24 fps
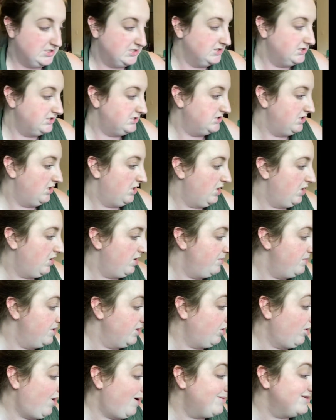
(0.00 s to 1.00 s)
So I'm gonna
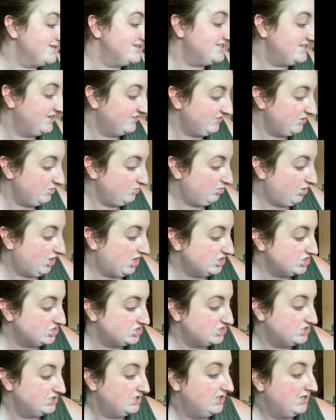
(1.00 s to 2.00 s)
grab a different
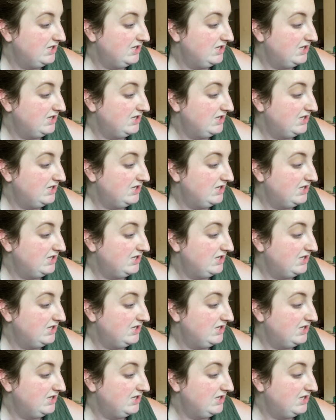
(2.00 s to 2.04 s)
brush.